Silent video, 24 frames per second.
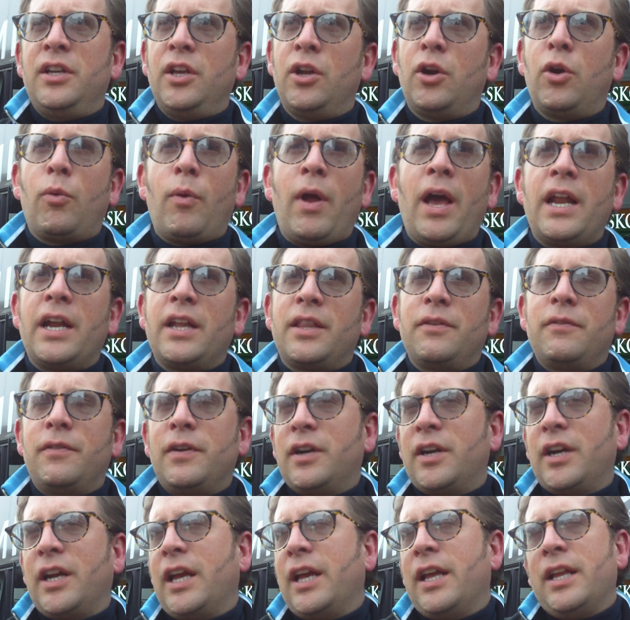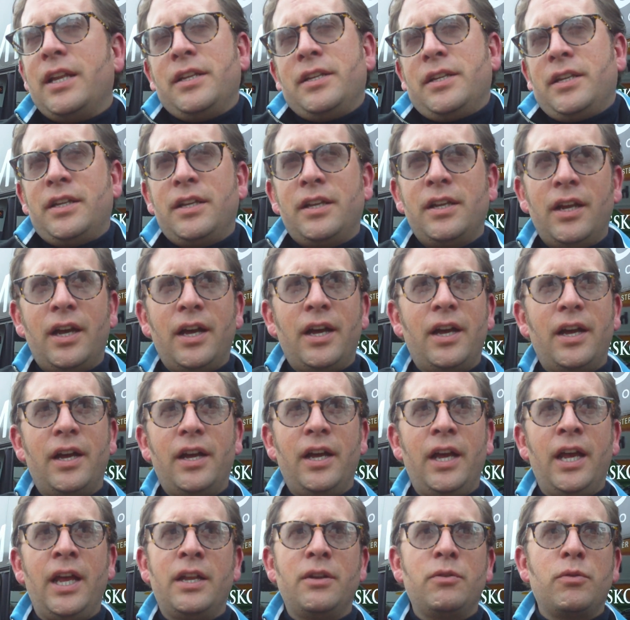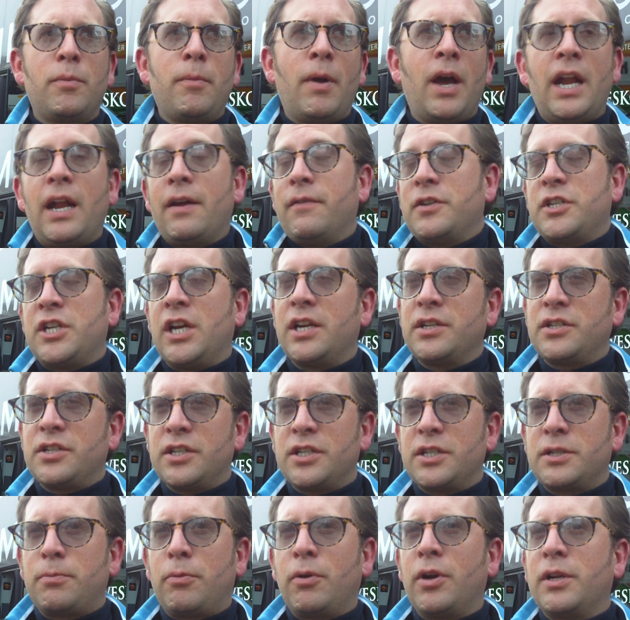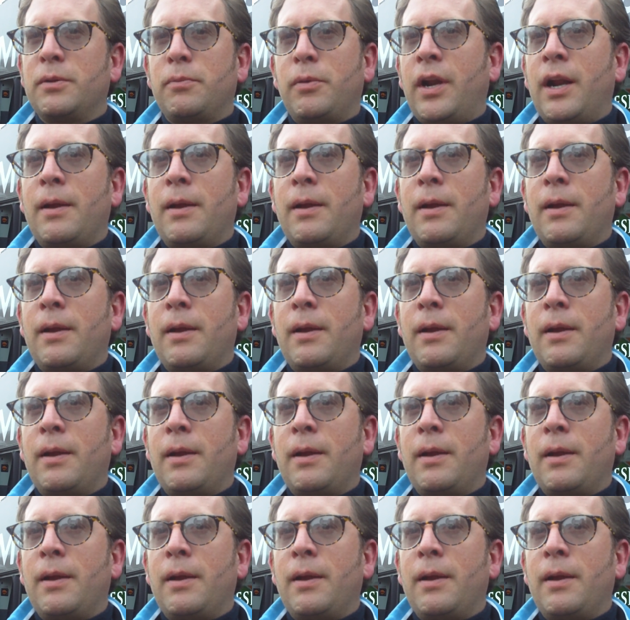you know, right at the very end, and we might have a chance in the sprint.